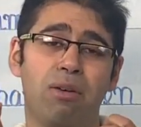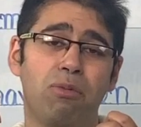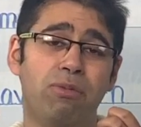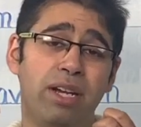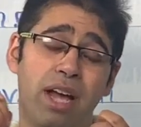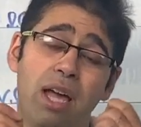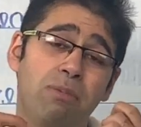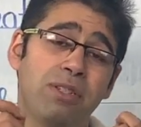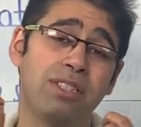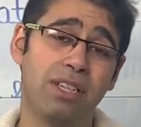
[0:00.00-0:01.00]
when I
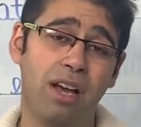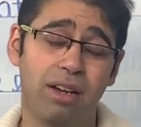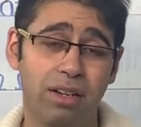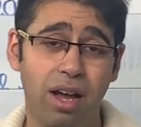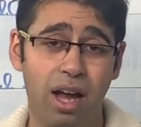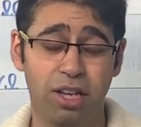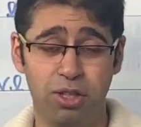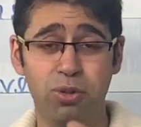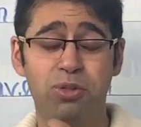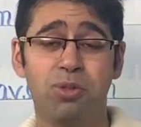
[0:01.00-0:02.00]
was young, I
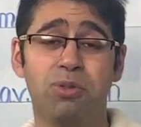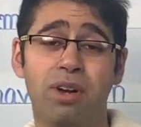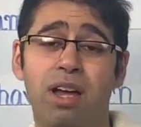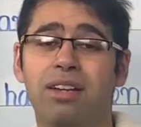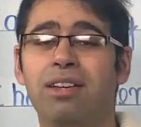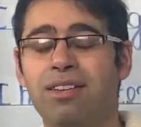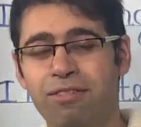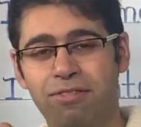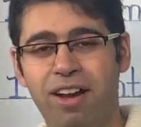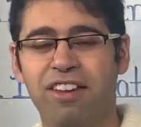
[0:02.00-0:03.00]
used to run
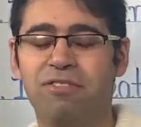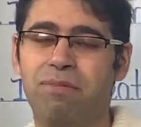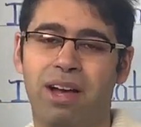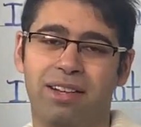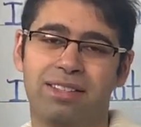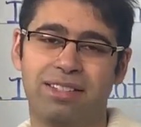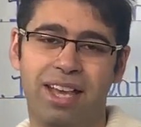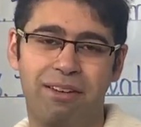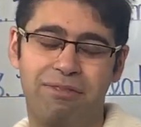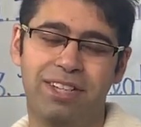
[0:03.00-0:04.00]
5 miles
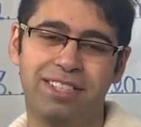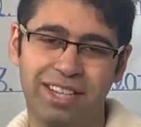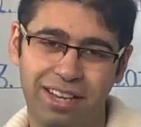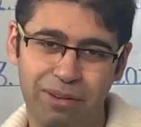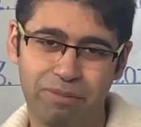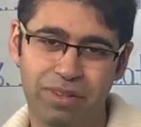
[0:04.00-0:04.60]
every day.